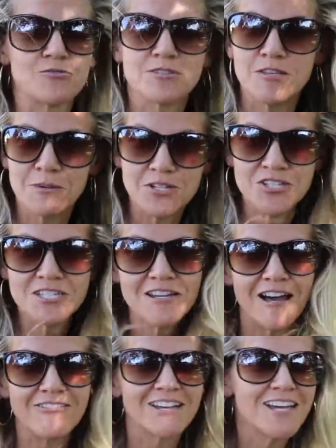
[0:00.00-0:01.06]
There's so much
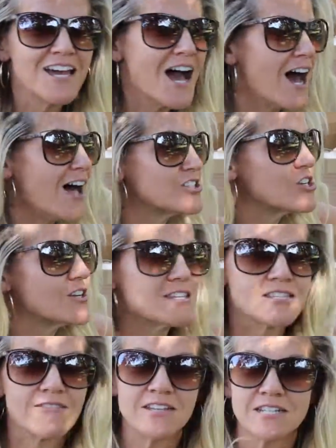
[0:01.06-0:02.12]
stuff. I'll show you the
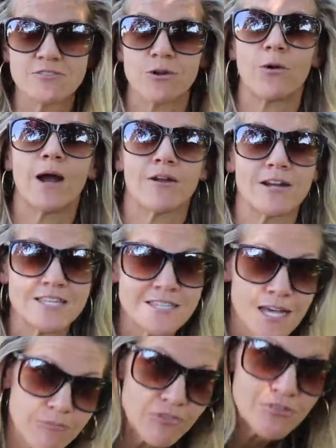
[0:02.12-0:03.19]
stuff that doesn't require any
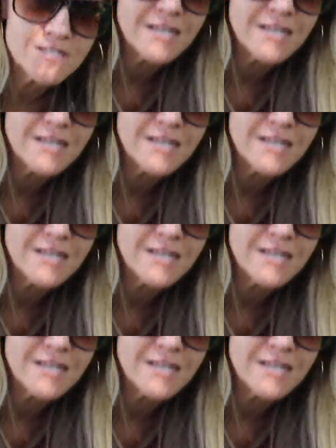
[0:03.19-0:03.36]
setup first.